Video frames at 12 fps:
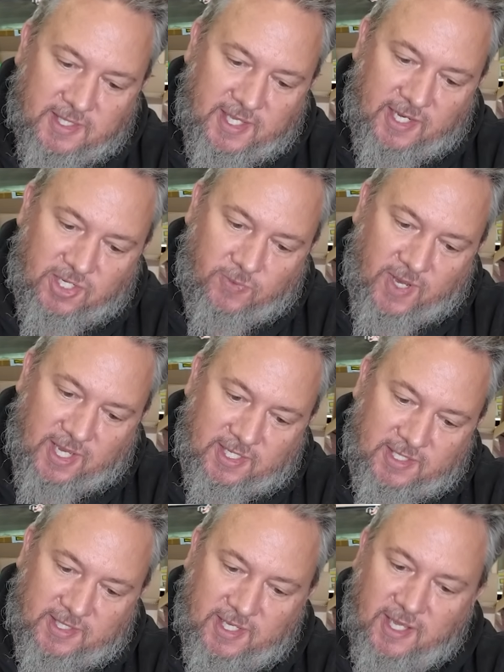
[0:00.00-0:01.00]
Takes you
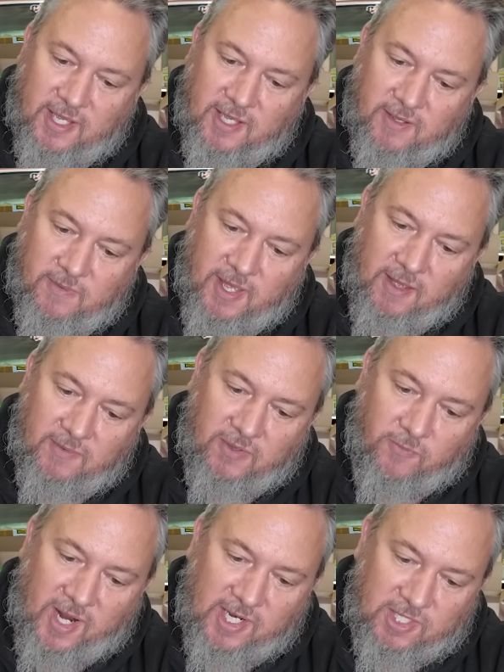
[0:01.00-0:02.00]
ages. So having
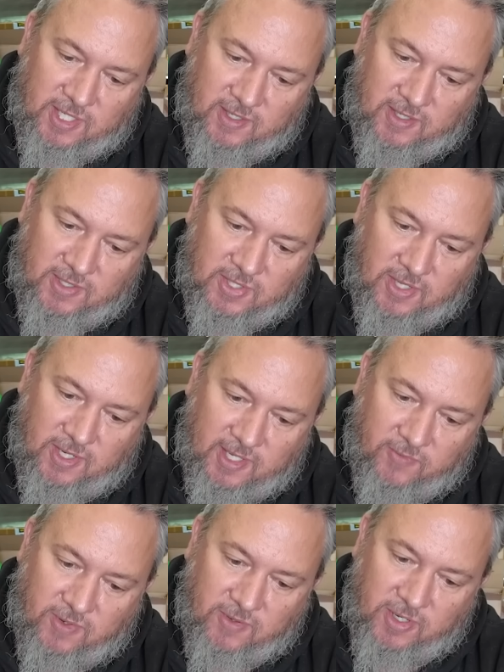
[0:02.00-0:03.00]
the ratchet
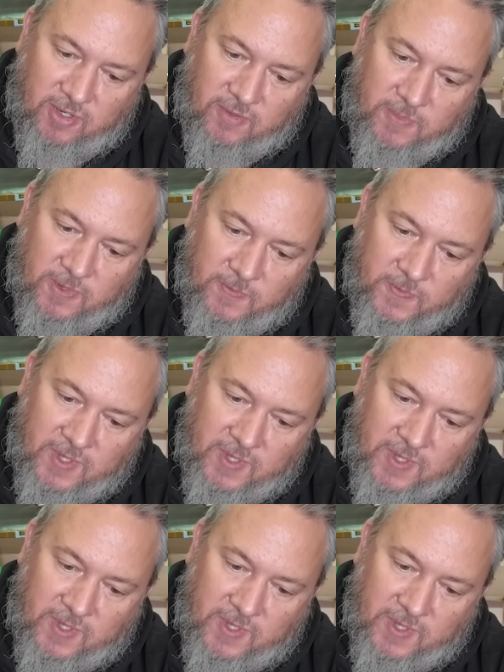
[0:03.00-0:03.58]
certainly will help.